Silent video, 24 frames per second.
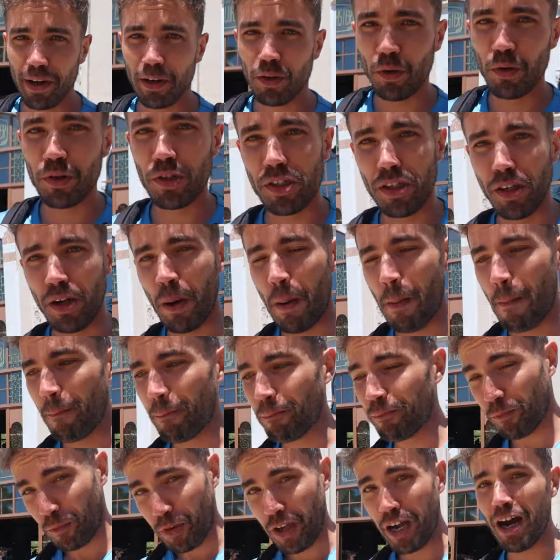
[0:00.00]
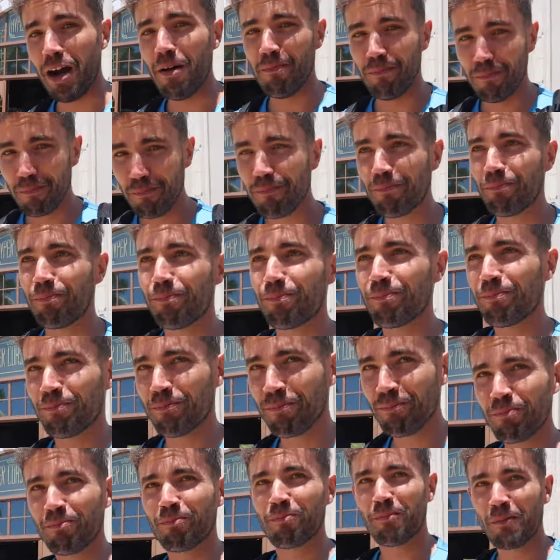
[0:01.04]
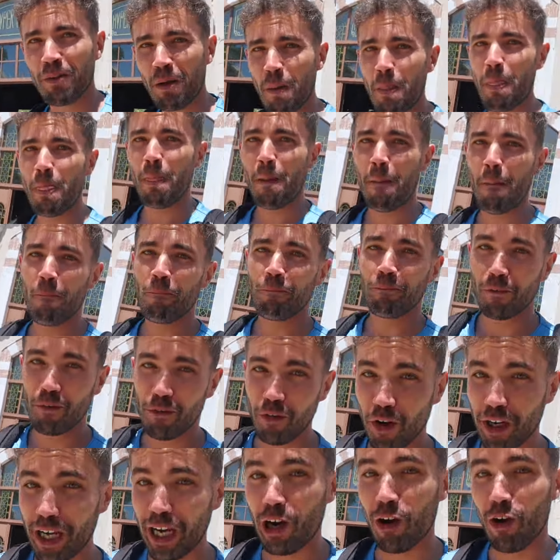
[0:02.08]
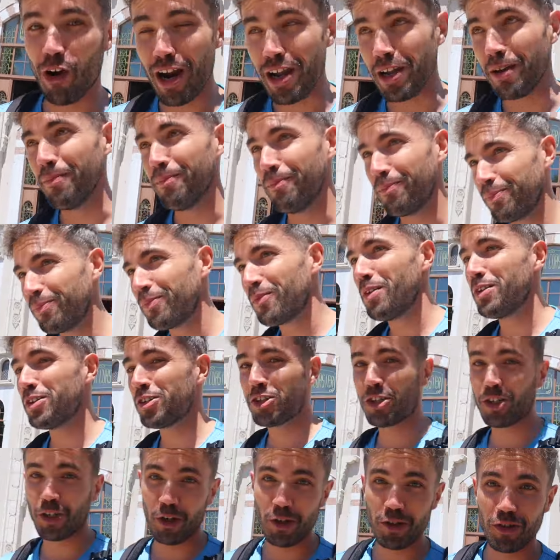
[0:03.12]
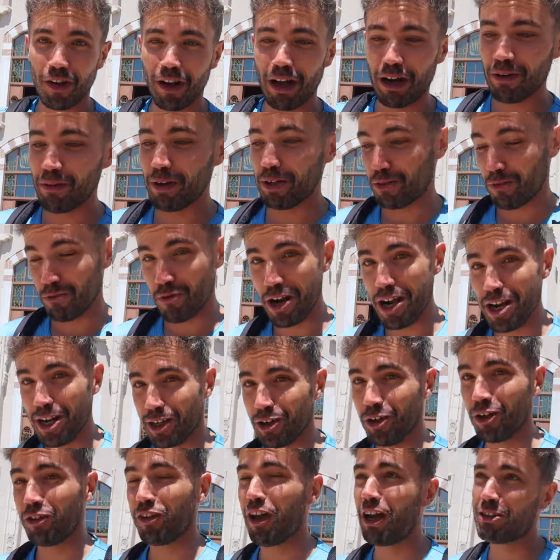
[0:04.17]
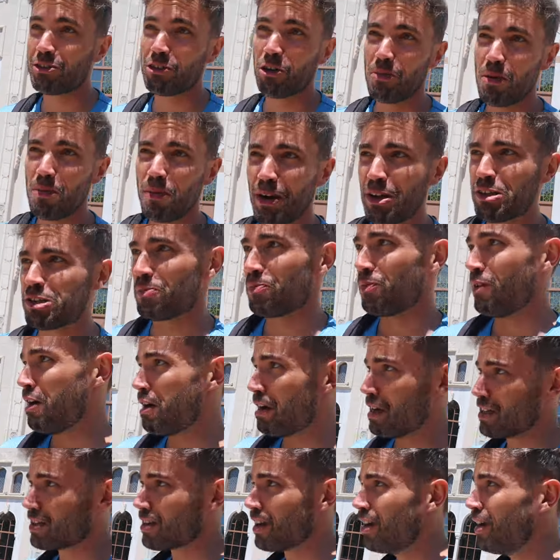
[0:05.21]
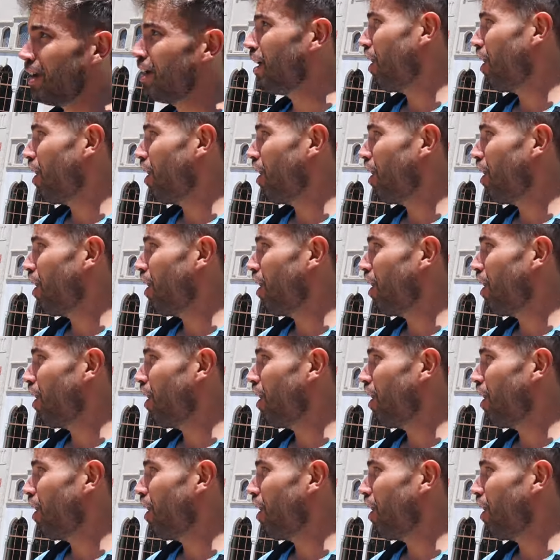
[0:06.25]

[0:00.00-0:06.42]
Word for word: Hyper at Saddleback. Yeah. Hypercoaster, yes. What do you think? Fucking great. Yeah. Excuse the language. Really good. Like, took me by surprise.